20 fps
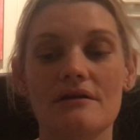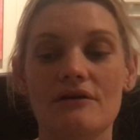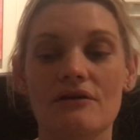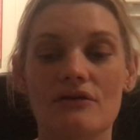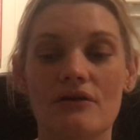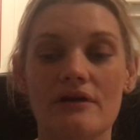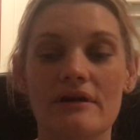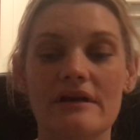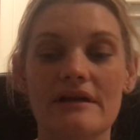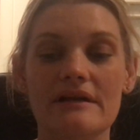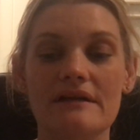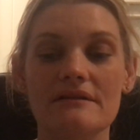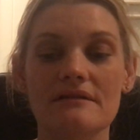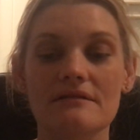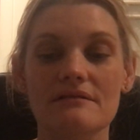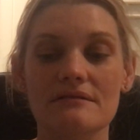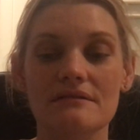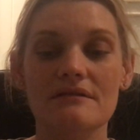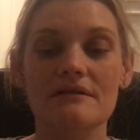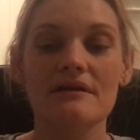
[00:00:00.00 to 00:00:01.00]
you know,
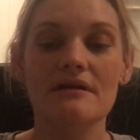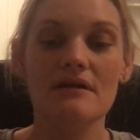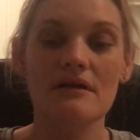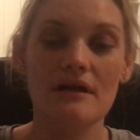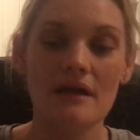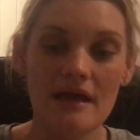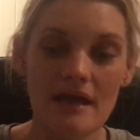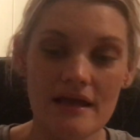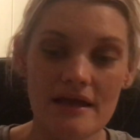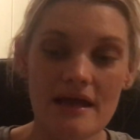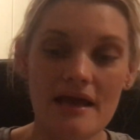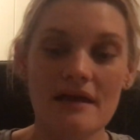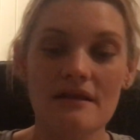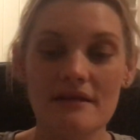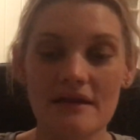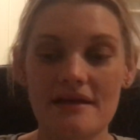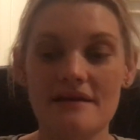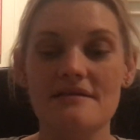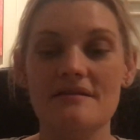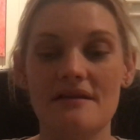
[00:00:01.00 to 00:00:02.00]
it
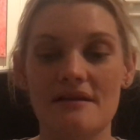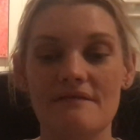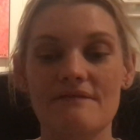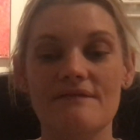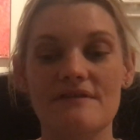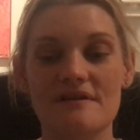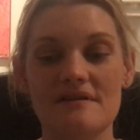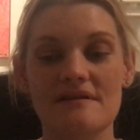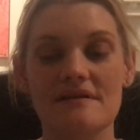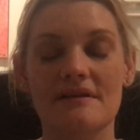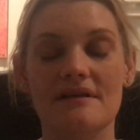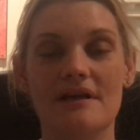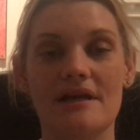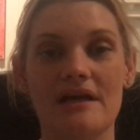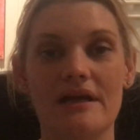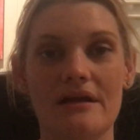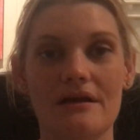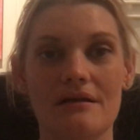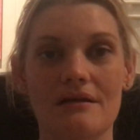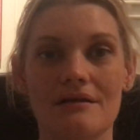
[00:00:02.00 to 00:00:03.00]
can lead to
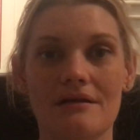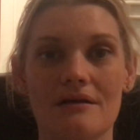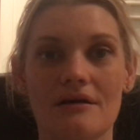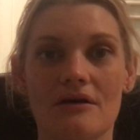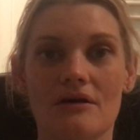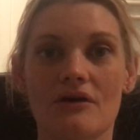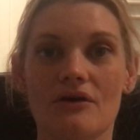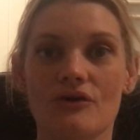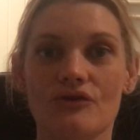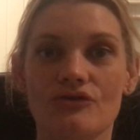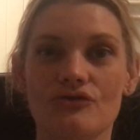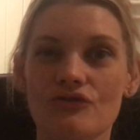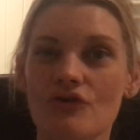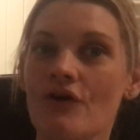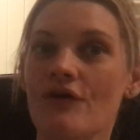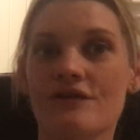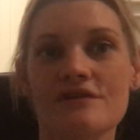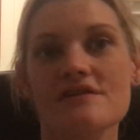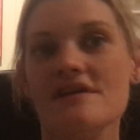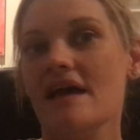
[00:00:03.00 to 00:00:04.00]
infertility,
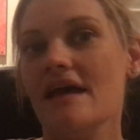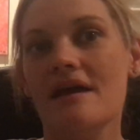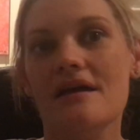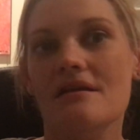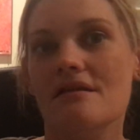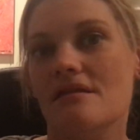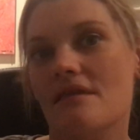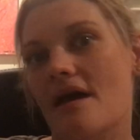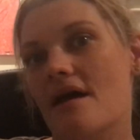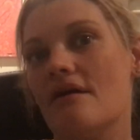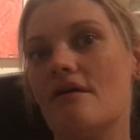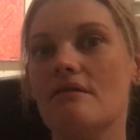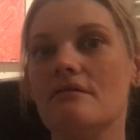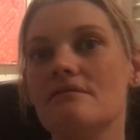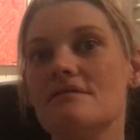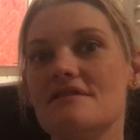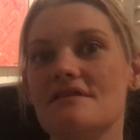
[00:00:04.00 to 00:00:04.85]
don't take that